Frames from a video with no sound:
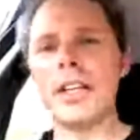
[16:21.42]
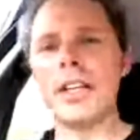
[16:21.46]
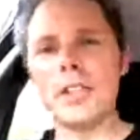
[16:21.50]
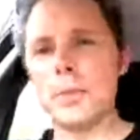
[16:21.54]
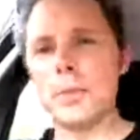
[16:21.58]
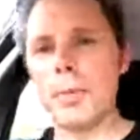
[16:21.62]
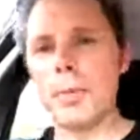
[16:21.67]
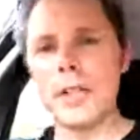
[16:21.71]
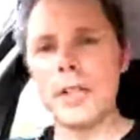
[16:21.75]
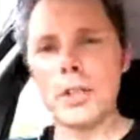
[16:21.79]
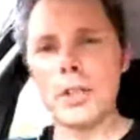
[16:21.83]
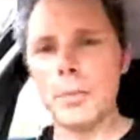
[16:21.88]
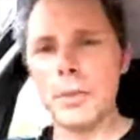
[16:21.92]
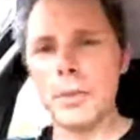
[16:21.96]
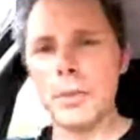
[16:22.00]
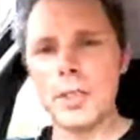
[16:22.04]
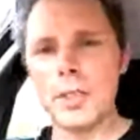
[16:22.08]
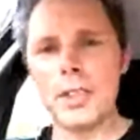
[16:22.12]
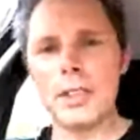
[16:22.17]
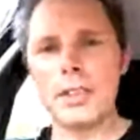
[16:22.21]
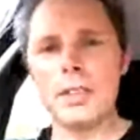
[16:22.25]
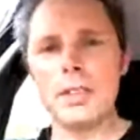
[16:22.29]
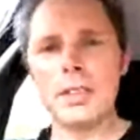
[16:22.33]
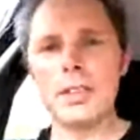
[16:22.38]
Uh, so they're,
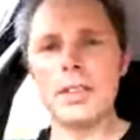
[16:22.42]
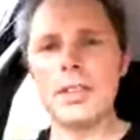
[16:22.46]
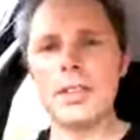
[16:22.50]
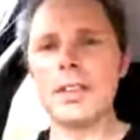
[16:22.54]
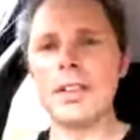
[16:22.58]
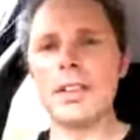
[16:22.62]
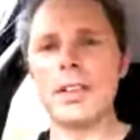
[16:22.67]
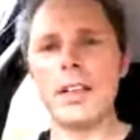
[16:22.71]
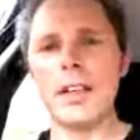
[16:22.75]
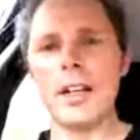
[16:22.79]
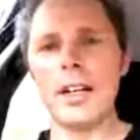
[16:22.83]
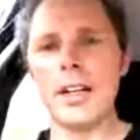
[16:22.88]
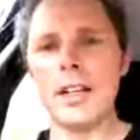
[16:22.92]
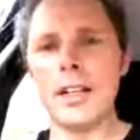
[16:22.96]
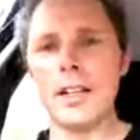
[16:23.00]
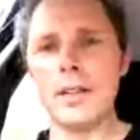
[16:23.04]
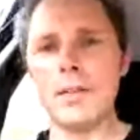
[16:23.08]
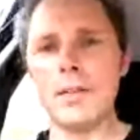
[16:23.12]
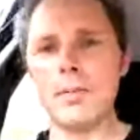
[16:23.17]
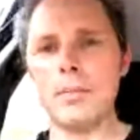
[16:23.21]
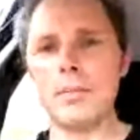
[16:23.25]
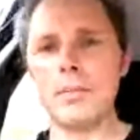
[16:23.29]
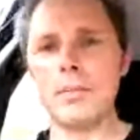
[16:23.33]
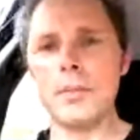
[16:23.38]
they're espresso, they're high end
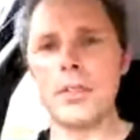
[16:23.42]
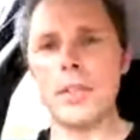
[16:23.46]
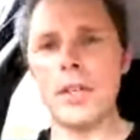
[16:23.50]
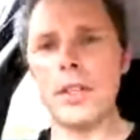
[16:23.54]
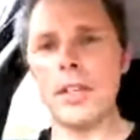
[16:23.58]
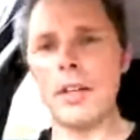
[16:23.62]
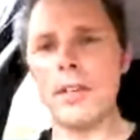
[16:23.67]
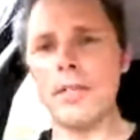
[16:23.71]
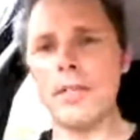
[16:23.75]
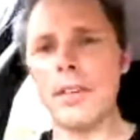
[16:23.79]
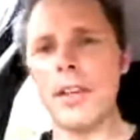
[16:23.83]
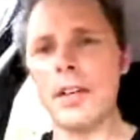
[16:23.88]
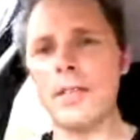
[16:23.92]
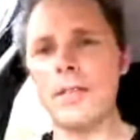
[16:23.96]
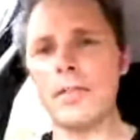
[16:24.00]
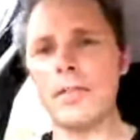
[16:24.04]
espresso Fine, machines.